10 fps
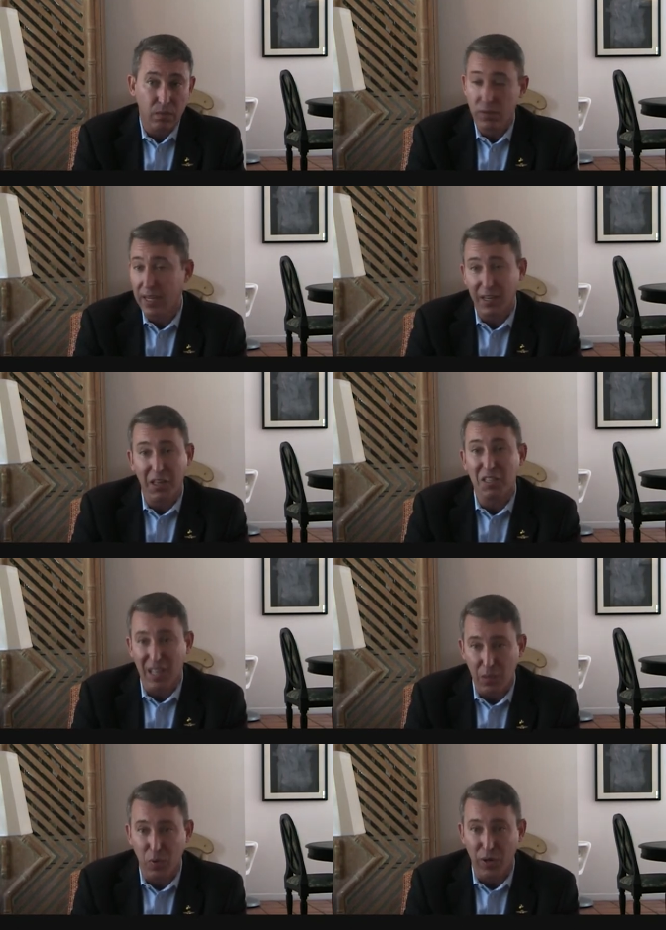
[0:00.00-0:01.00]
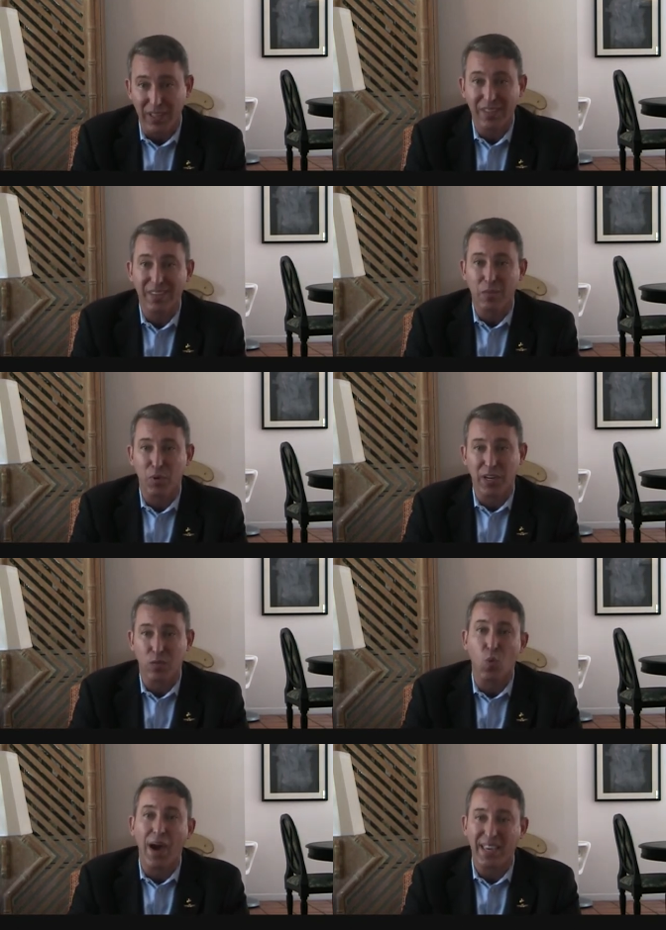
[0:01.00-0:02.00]
technically is not the point. The point is,
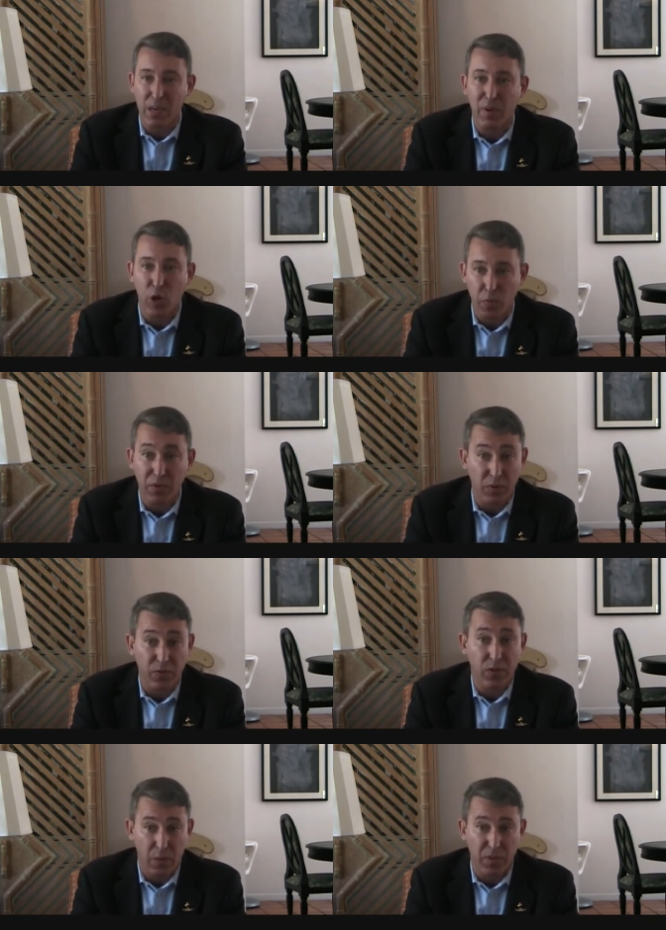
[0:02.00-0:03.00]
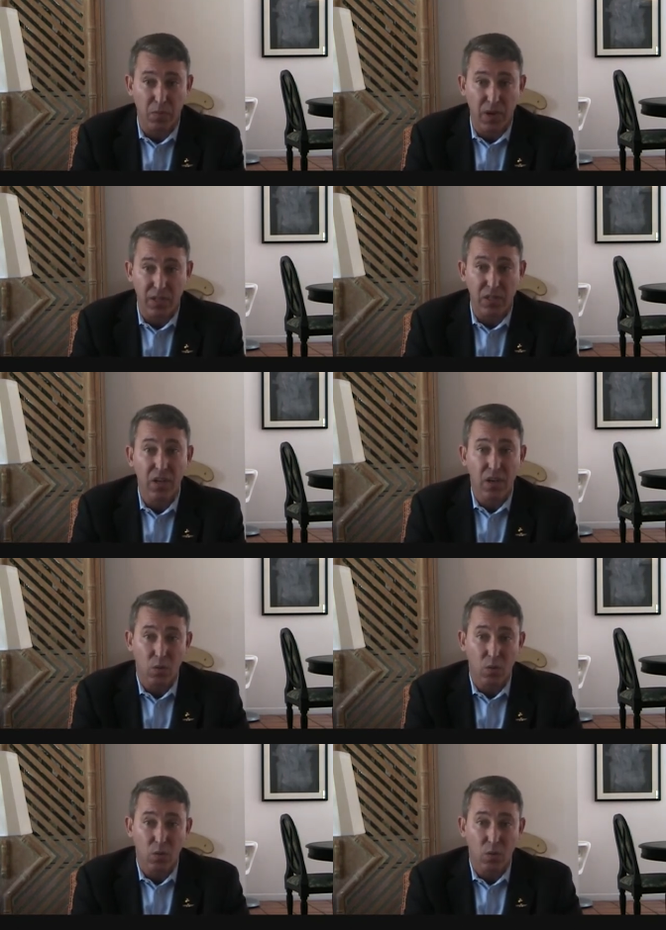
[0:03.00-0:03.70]
why keep it open for a couple of months